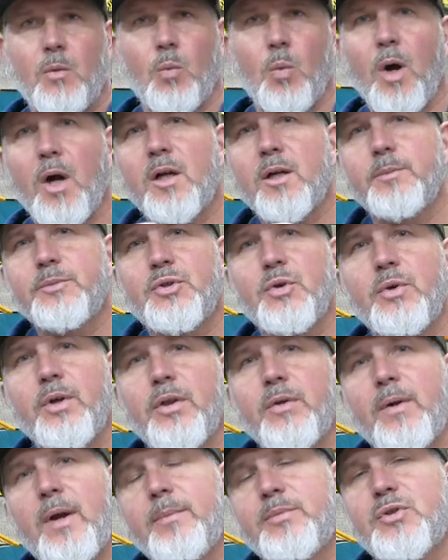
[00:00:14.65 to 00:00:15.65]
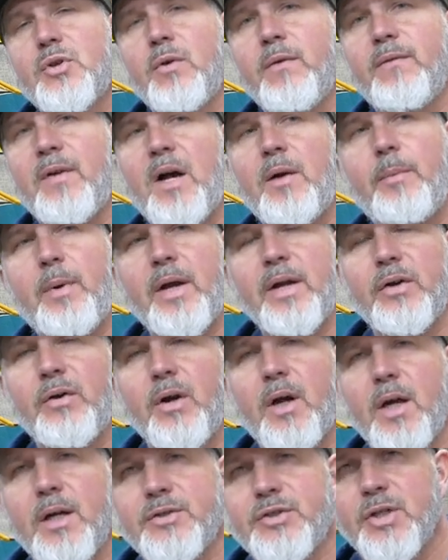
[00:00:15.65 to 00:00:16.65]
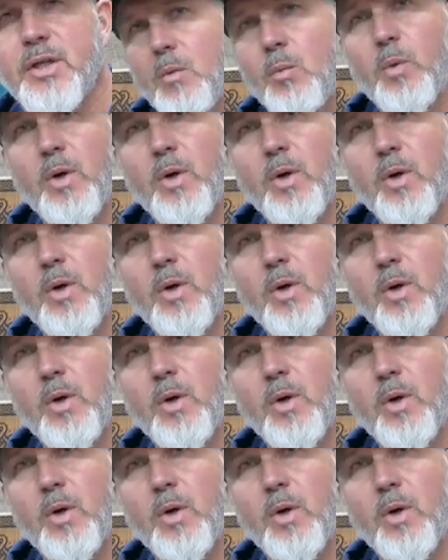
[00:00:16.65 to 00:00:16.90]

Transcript: Welcome to another episode of Alpine Garage.